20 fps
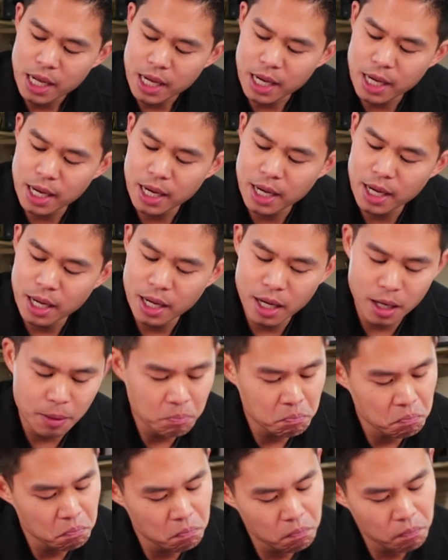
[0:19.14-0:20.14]
All
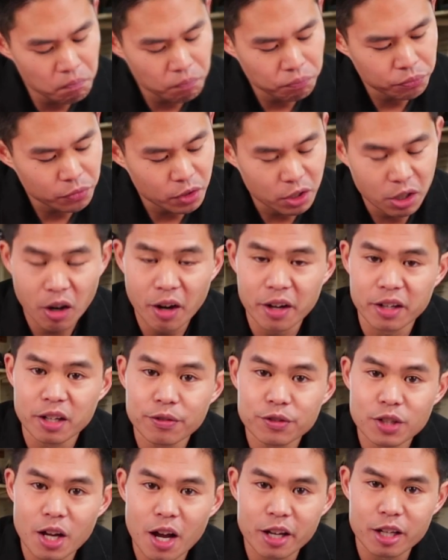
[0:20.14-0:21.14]
right,
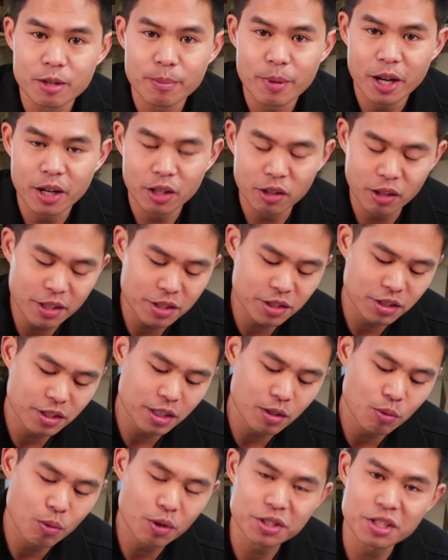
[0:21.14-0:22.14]
enough talking about it. Let's
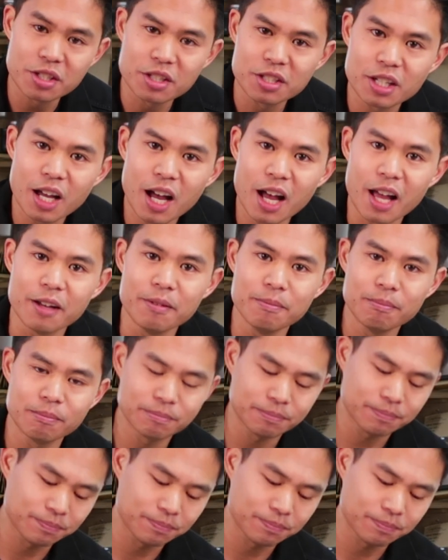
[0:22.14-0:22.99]
see what's inside.